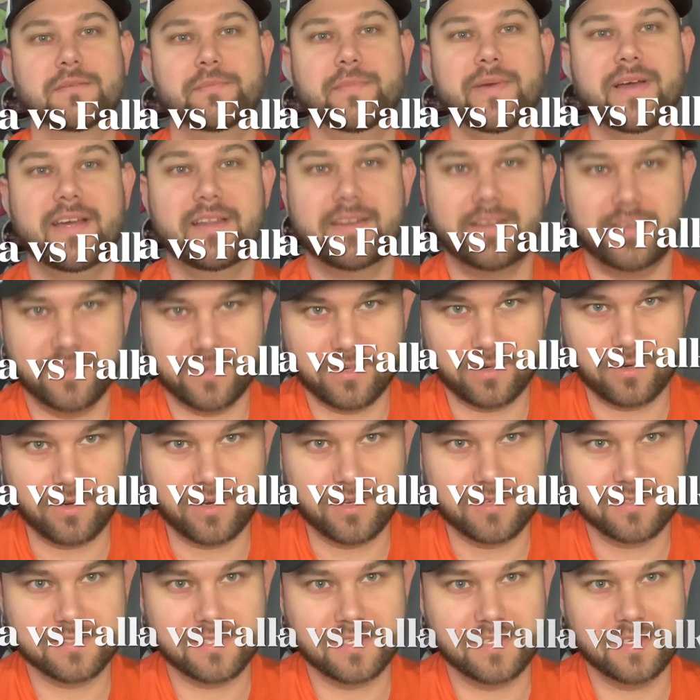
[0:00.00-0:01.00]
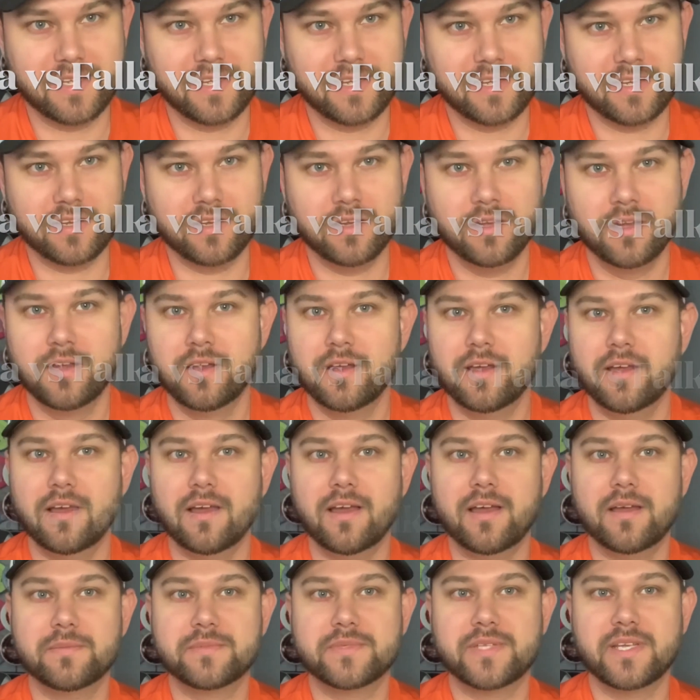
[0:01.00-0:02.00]
Matt here, and today
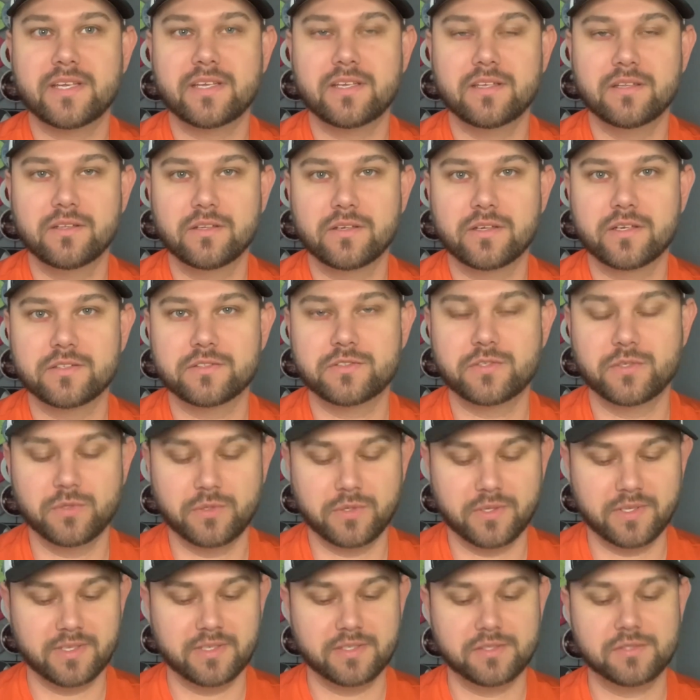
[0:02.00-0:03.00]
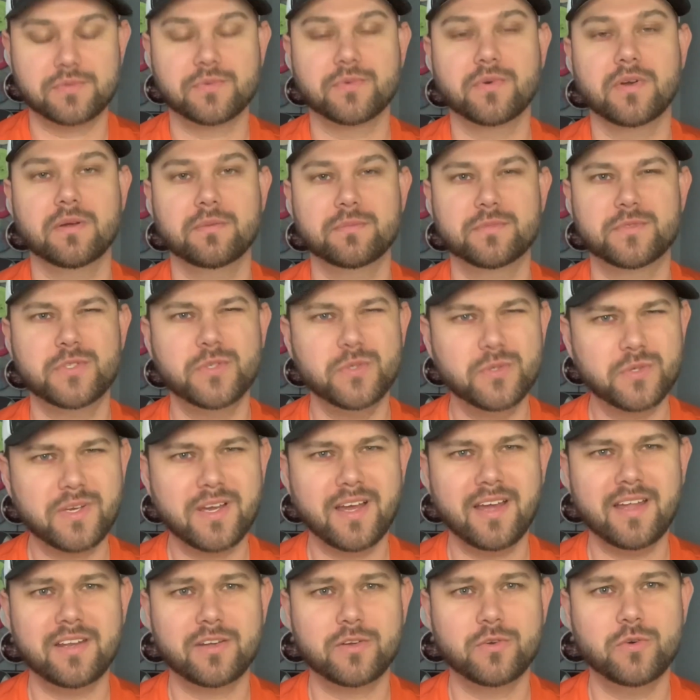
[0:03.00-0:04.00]
I'm taking a look at two discs from two
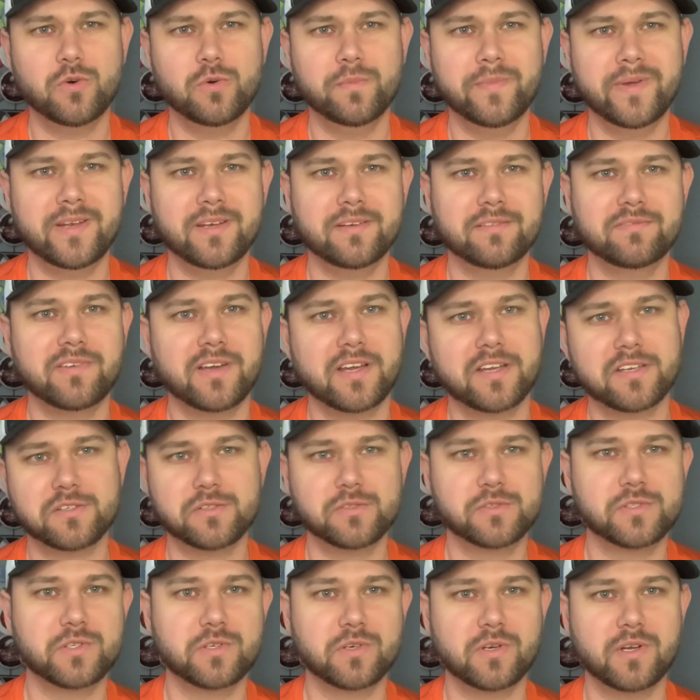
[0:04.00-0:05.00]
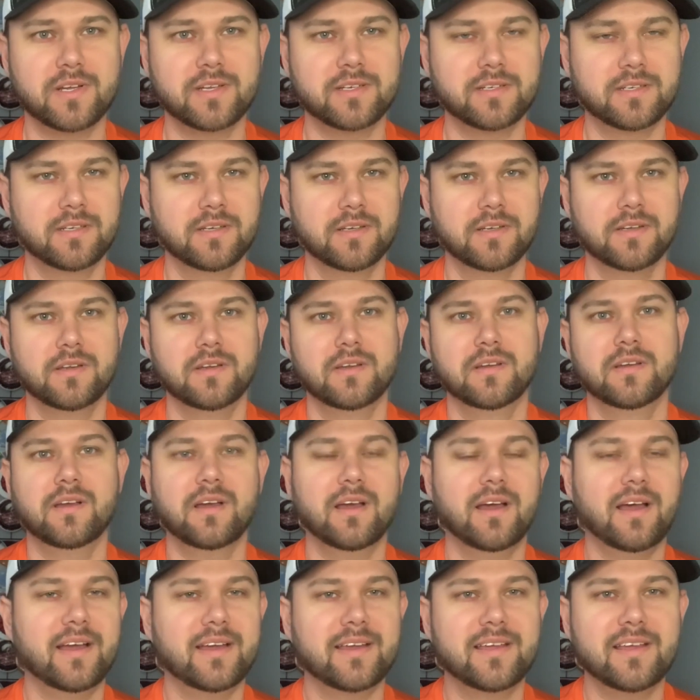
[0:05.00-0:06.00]
kind of cool manufacturers that are on,
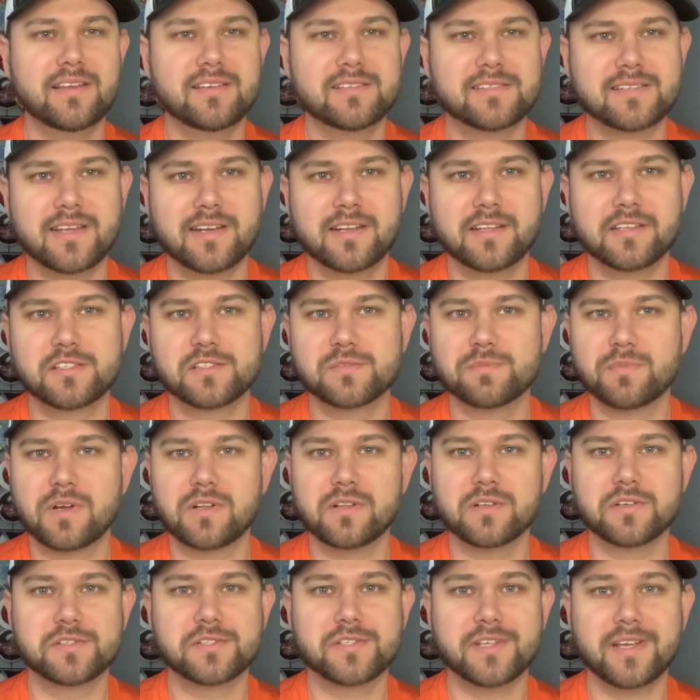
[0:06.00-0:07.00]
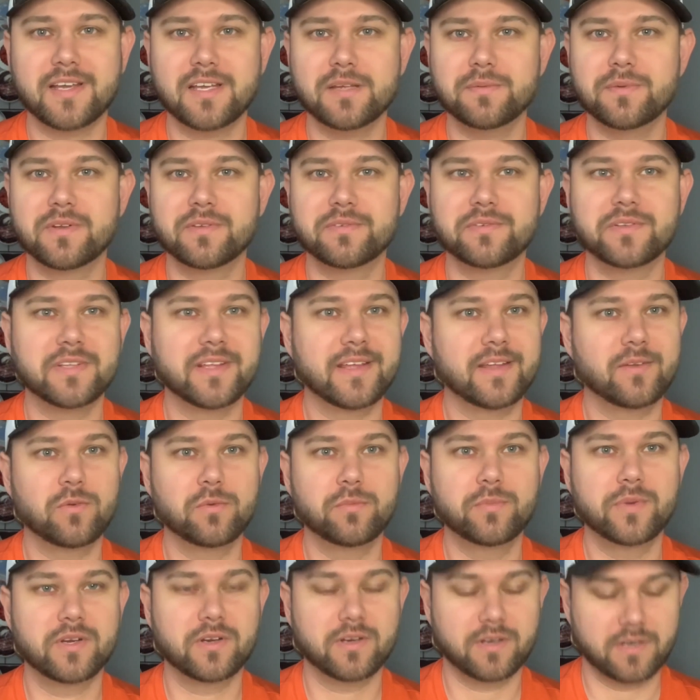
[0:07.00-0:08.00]
I guess, kind of the smaller side, but affiliated with
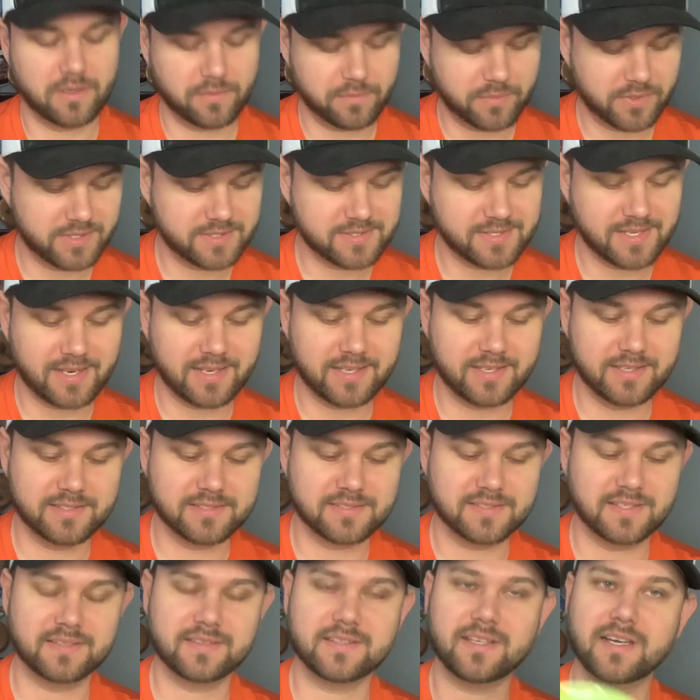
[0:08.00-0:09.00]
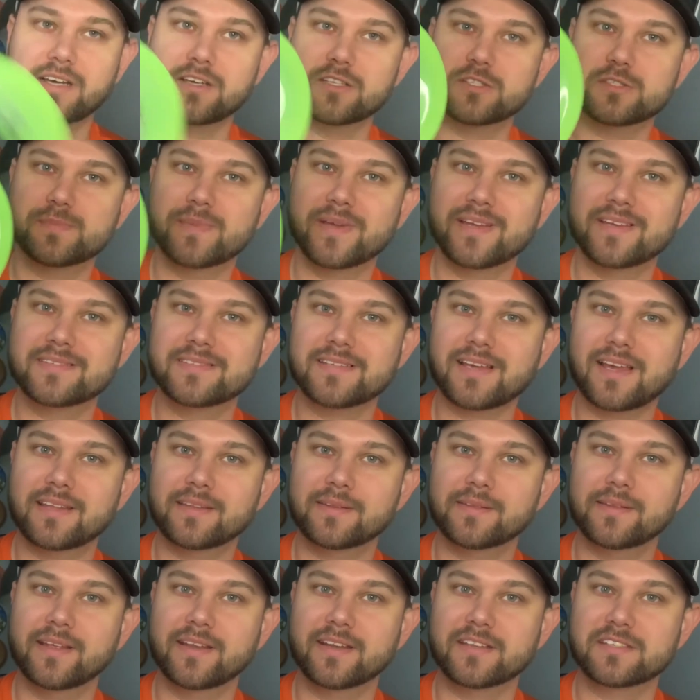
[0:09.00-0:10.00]
bigger companies. That is the Thought Space
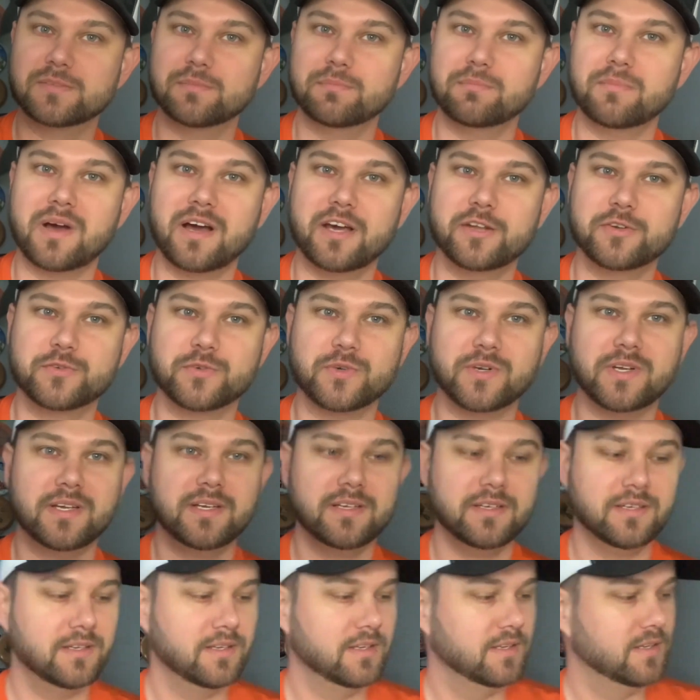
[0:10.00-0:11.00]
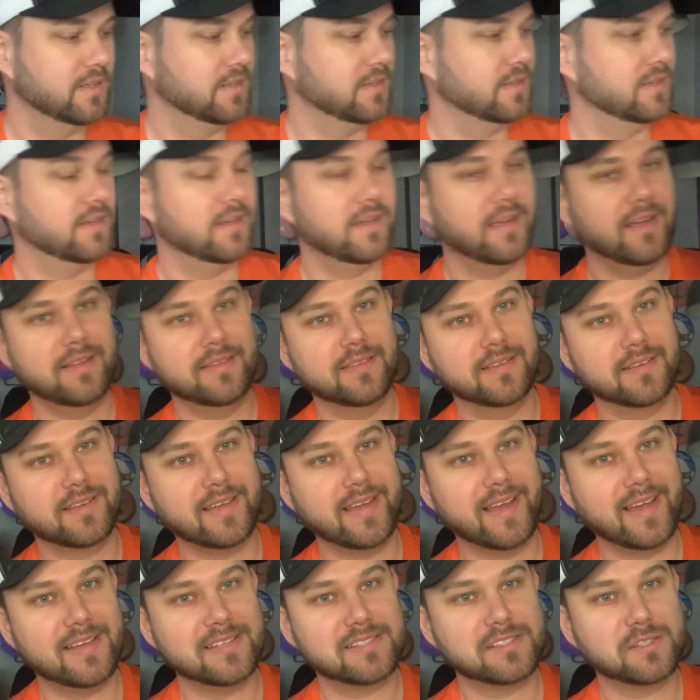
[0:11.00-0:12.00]
Athletics Mantra and the
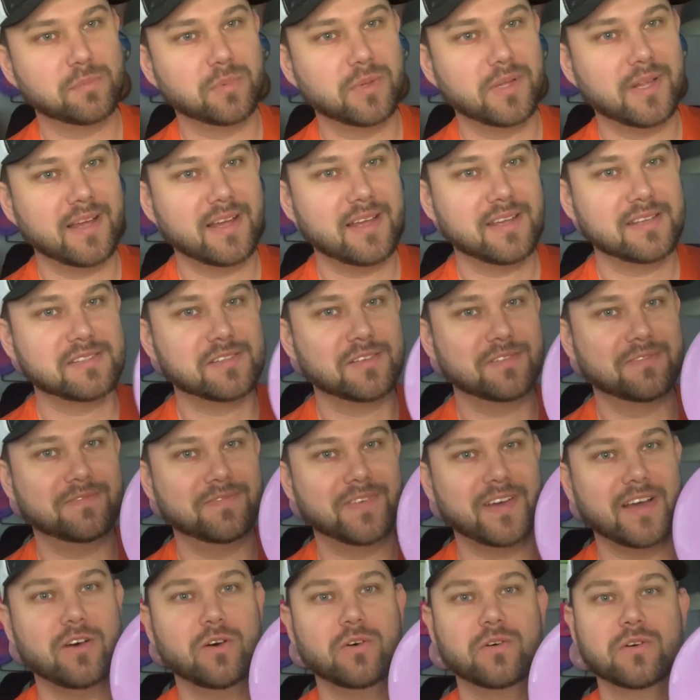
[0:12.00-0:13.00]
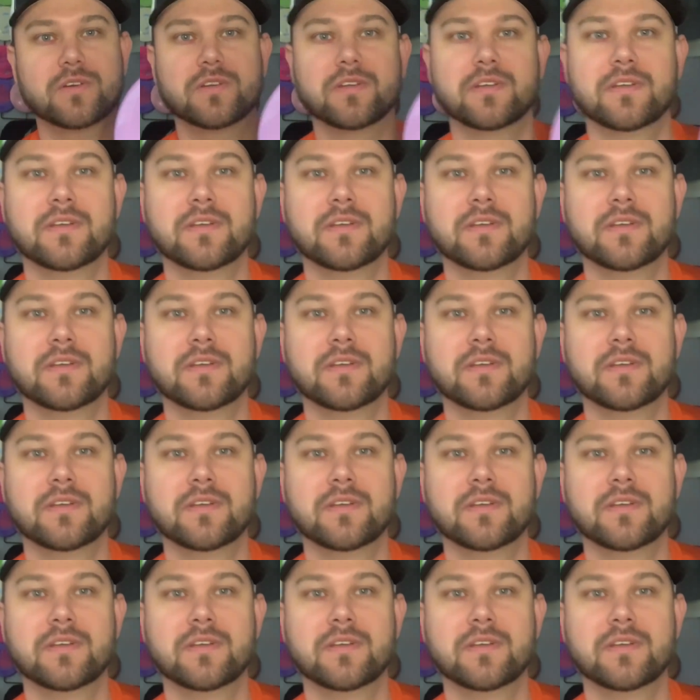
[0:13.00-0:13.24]
Kastaplast Falk.